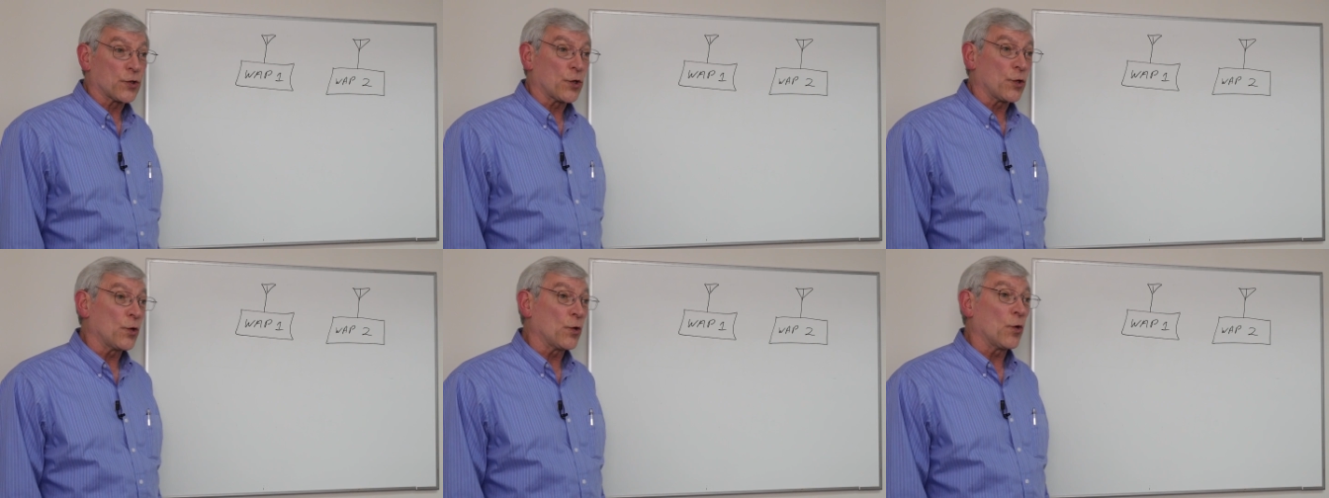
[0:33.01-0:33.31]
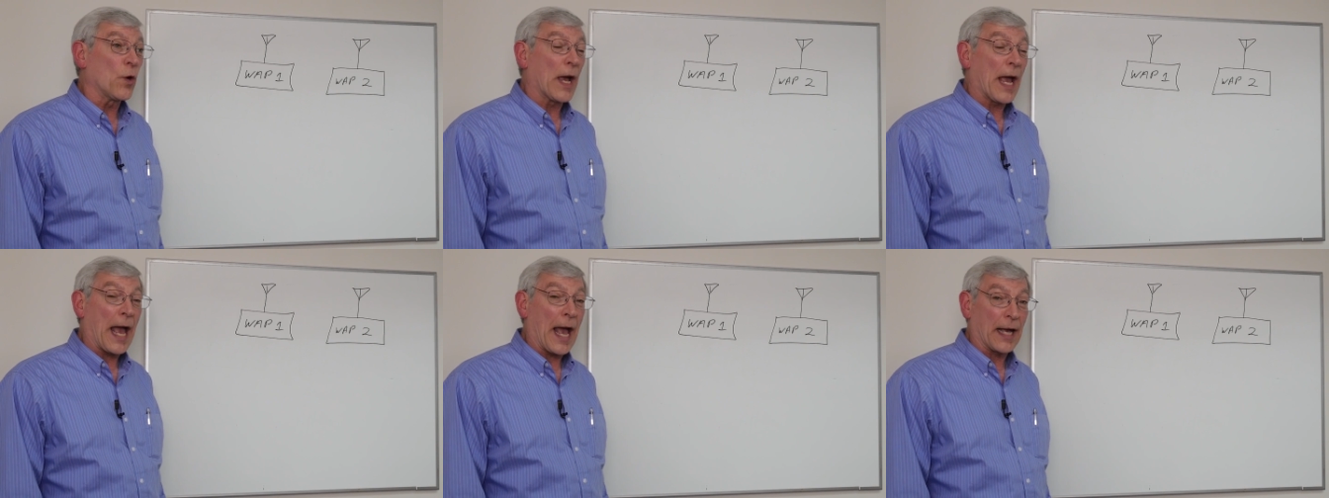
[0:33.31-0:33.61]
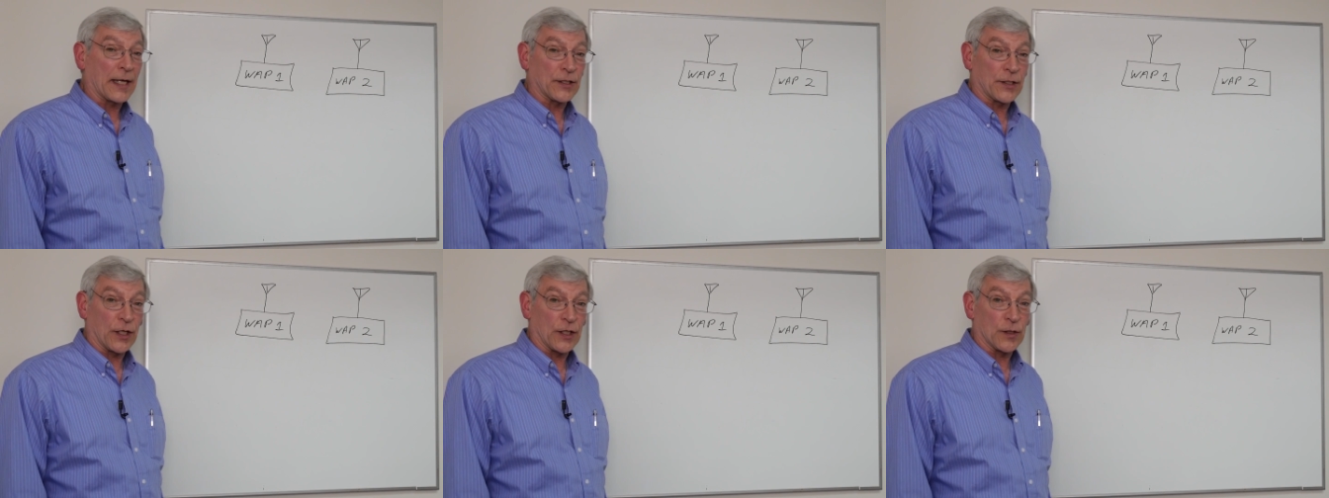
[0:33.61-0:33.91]
two
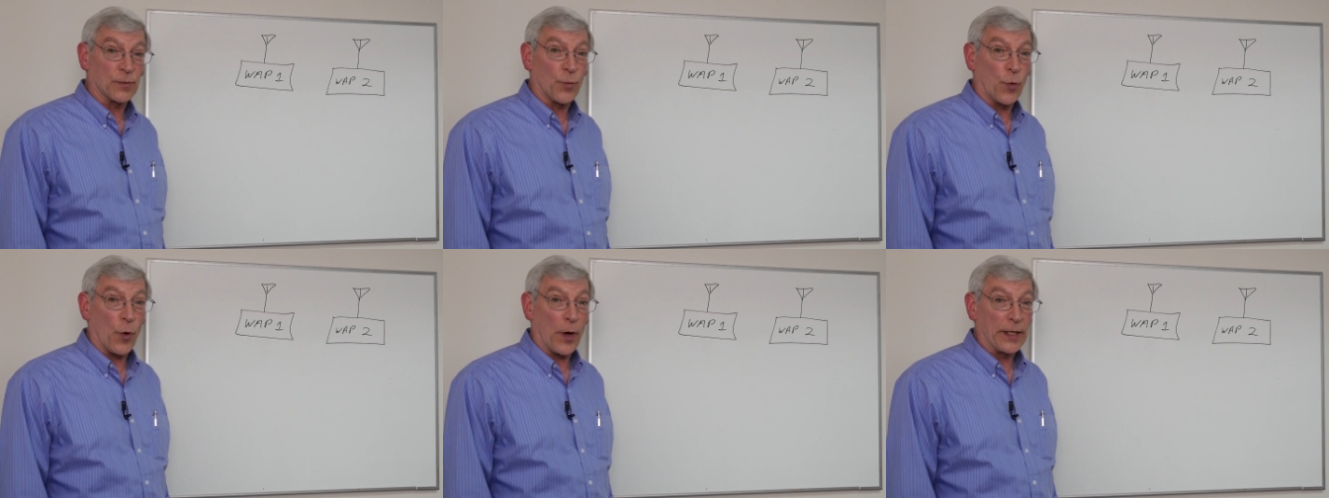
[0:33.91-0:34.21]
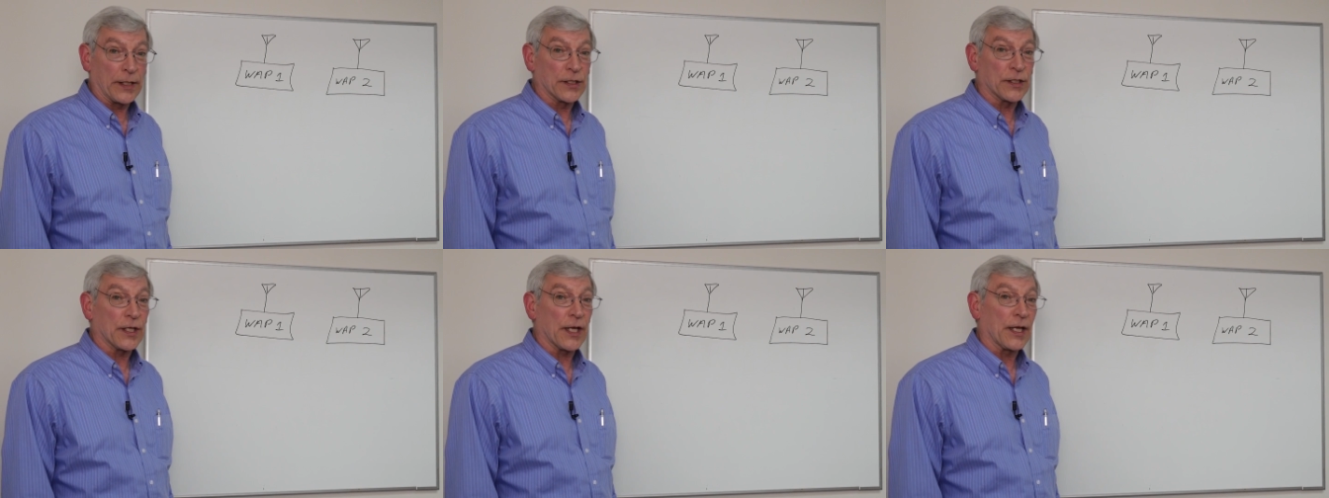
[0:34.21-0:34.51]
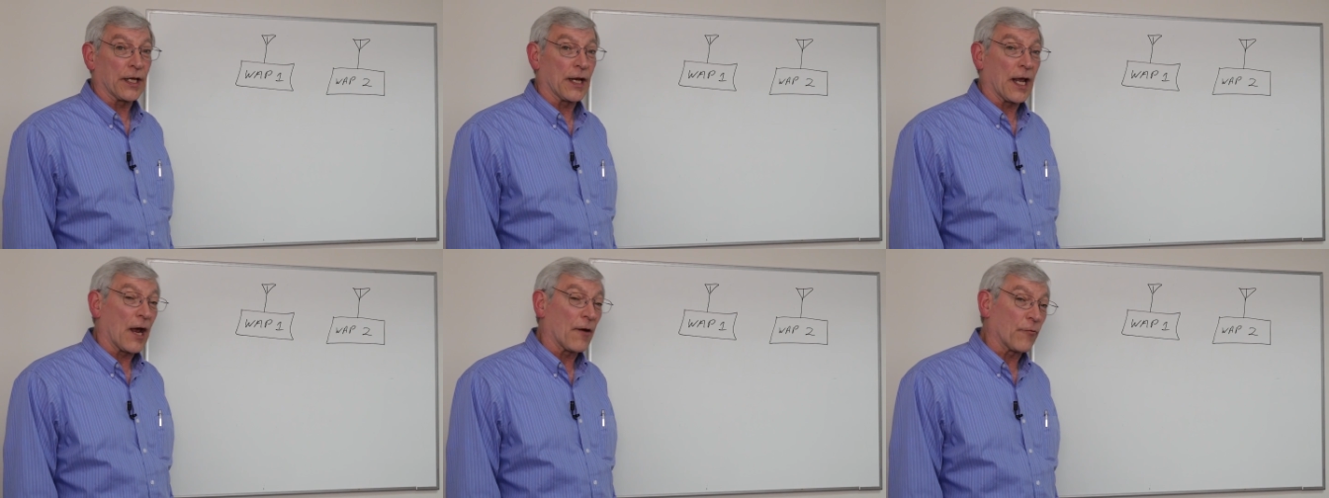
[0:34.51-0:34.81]
access points
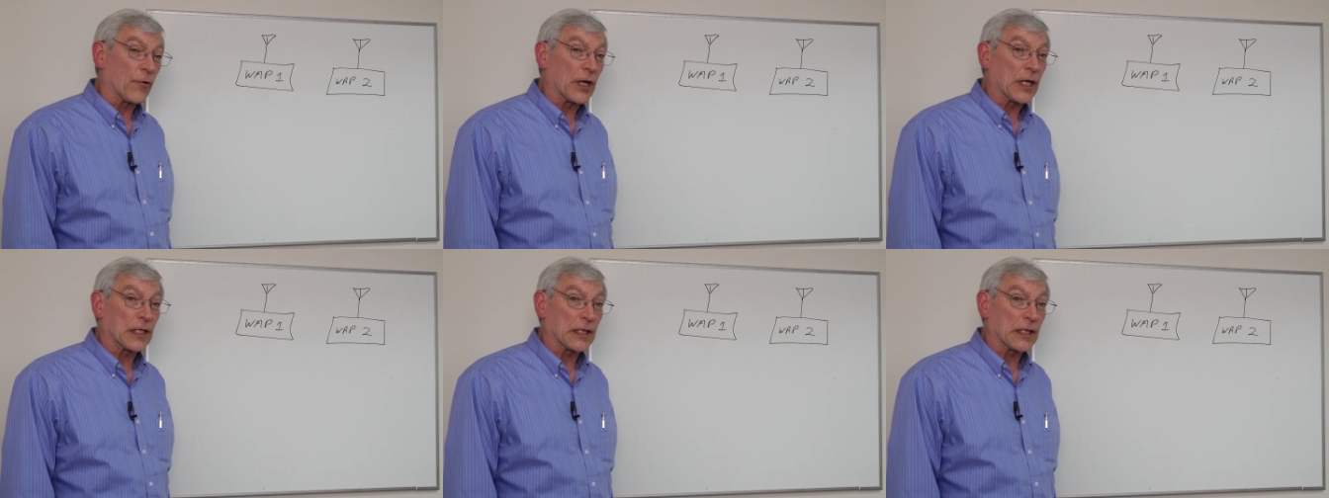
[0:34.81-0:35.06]
in every